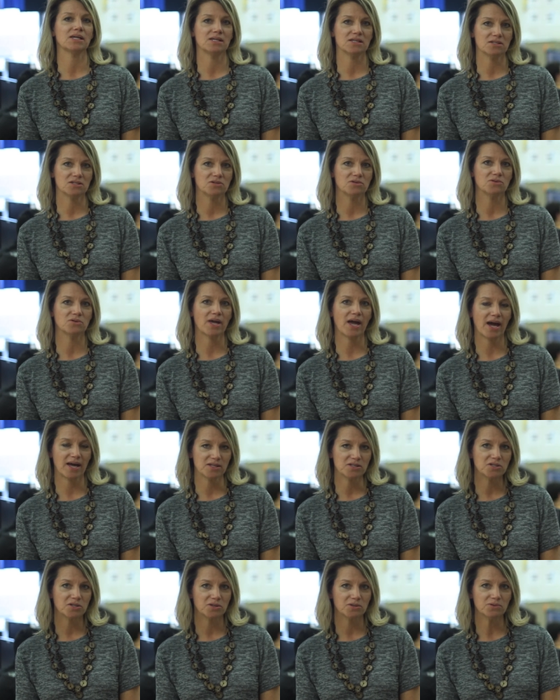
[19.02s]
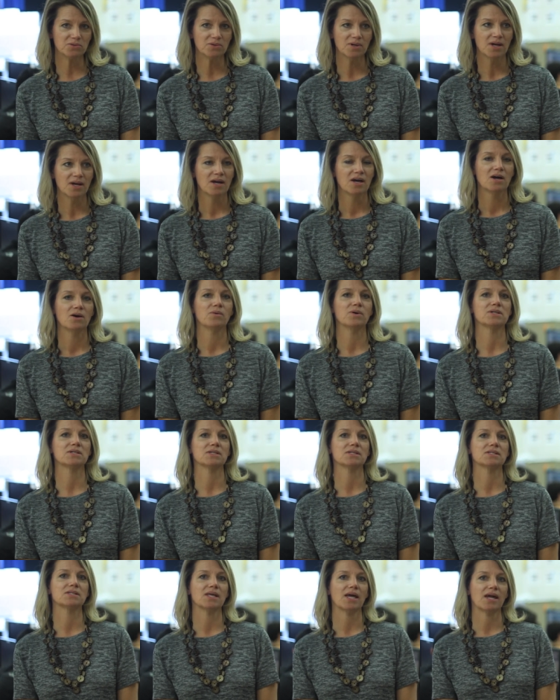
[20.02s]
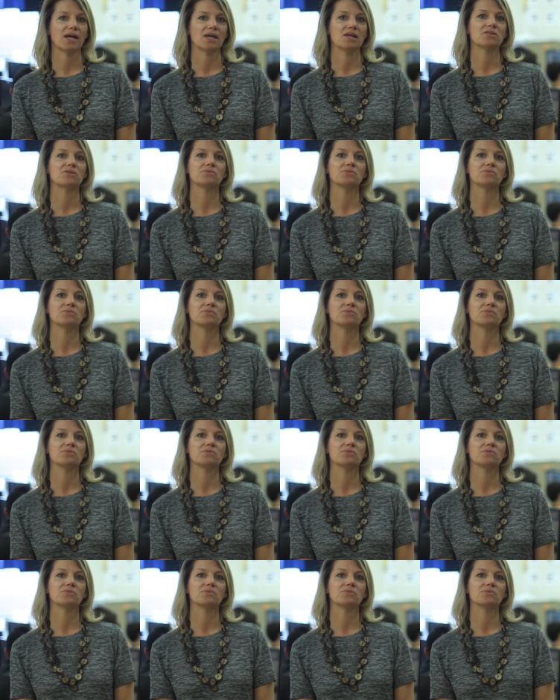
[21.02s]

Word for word: lead into CAD 2, which is a